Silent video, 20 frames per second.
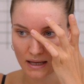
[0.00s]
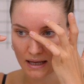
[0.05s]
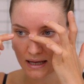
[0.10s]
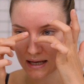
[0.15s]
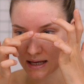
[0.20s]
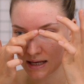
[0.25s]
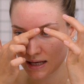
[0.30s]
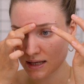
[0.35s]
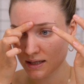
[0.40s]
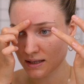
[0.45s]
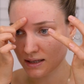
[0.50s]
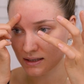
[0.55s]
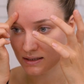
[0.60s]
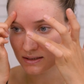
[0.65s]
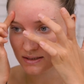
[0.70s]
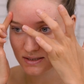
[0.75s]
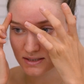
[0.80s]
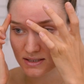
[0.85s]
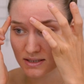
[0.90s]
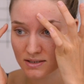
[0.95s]

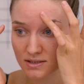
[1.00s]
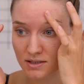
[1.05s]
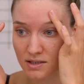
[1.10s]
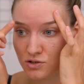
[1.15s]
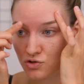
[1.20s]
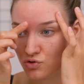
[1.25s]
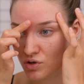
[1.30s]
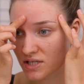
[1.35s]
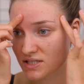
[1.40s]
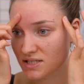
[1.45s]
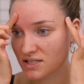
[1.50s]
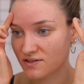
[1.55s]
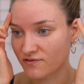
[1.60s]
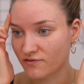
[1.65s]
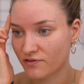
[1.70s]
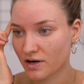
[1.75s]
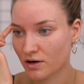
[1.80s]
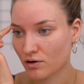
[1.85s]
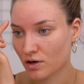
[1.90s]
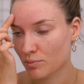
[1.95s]
and since the dress is
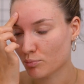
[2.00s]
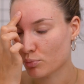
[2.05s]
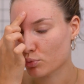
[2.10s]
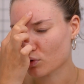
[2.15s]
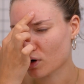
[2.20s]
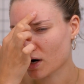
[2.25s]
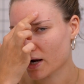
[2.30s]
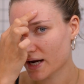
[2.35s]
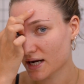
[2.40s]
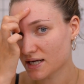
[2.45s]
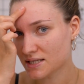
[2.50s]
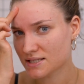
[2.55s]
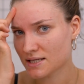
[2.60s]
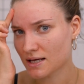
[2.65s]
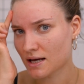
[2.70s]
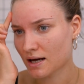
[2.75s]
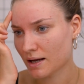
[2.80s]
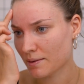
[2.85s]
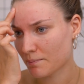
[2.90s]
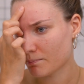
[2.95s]
very
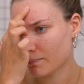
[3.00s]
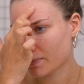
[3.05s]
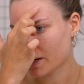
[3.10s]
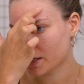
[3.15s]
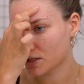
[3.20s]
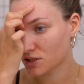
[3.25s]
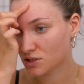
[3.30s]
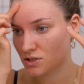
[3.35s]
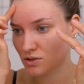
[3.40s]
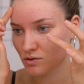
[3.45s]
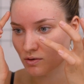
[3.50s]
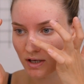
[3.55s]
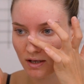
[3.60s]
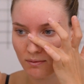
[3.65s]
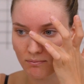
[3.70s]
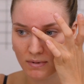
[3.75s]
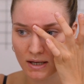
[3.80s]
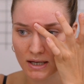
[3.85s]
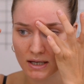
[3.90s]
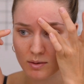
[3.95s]
bright, I might do
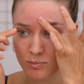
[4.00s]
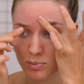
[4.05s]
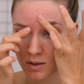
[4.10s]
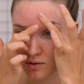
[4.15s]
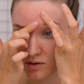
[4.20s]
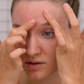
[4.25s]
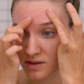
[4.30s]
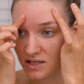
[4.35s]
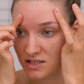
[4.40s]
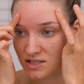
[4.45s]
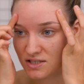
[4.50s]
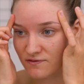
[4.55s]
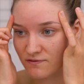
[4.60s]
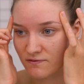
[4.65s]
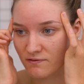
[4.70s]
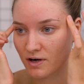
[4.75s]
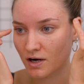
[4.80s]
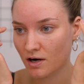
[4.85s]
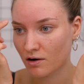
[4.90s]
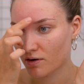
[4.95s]
a makeup look that's
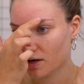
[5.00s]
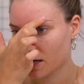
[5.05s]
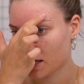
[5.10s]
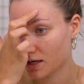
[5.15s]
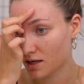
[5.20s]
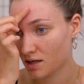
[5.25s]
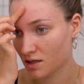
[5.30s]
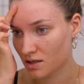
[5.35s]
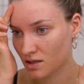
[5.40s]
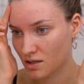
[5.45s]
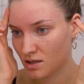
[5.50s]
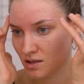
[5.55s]
very